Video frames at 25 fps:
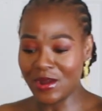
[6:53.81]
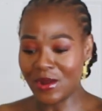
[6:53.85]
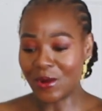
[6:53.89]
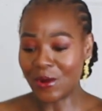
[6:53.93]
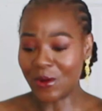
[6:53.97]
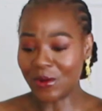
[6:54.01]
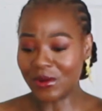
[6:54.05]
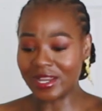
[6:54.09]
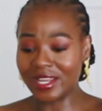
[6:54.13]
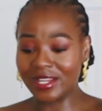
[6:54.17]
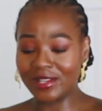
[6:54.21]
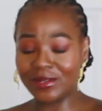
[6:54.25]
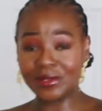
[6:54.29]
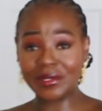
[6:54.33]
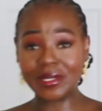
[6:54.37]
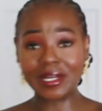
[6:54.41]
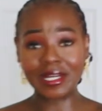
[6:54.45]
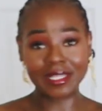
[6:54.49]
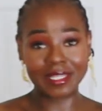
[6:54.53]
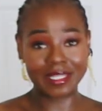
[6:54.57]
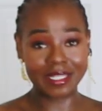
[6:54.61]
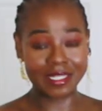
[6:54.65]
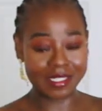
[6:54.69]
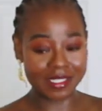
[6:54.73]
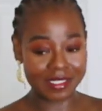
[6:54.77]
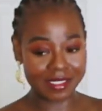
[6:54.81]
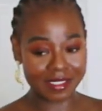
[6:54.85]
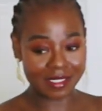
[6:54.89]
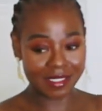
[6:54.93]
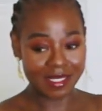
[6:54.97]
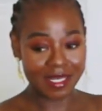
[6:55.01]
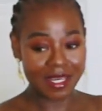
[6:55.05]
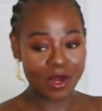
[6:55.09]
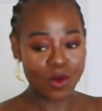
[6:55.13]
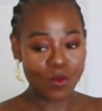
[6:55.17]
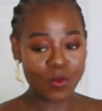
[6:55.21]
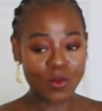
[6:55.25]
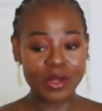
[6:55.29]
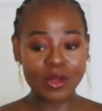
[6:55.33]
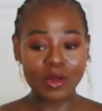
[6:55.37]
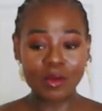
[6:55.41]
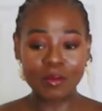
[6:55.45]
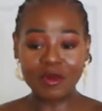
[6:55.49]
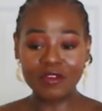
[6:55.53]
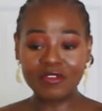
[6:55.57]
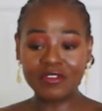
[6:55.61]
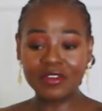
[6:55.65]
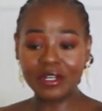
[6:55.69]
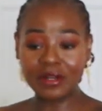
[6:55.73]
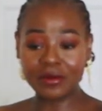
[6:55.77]
Okay, look at this. When you're
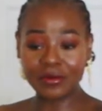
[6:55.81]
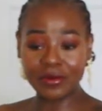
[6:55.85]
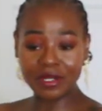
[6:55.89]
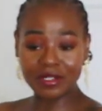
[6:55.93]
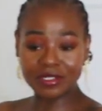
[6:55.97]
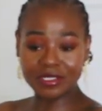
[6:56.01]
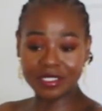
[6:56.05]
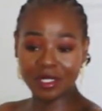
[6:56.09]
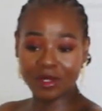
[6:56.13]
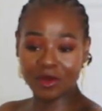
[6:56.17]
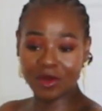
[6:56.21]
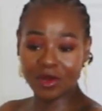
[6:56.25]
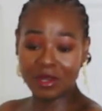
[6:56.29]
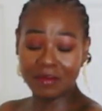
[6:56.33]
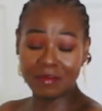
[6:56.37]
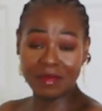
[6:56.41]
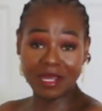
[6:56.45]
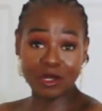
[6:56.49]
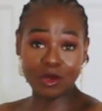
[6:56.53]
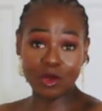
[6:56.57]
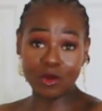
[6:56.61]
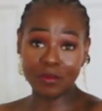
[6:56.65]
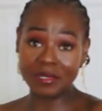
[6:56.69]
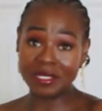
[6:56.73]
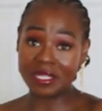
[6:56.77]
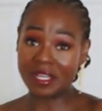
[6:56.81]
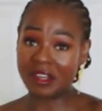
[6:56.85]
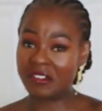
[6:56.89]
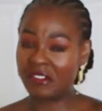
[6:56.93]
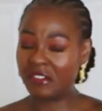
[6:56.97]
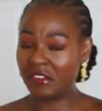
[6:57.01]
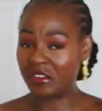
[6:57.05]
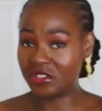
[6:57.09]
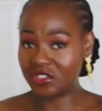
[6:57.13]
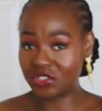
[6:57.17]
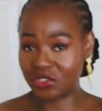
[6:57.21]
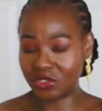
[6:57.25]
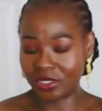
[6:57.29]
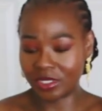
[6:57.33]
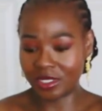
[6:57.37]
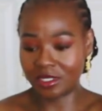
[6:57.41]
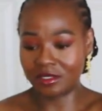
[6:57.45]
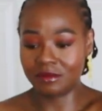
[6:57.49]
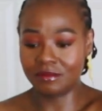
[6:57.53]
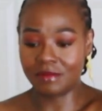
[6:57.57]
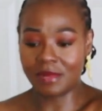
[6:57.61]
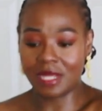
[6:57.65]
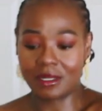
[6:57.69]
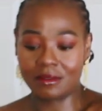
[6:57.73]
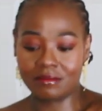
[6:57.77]
moving around a lot, it might not be that functional,
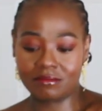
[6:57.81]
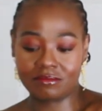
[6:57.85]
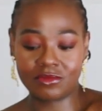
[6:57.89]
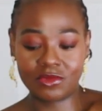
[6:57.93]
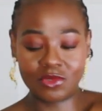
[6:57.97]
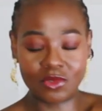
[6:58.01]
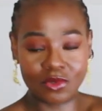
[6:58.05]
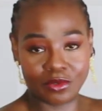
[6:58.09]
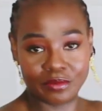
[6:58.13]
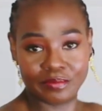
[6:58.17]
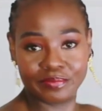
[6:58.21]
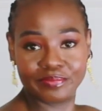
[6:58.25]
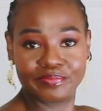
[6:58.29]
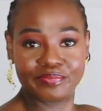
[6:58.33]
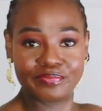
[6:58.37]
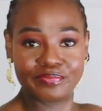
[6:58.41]
like, you know.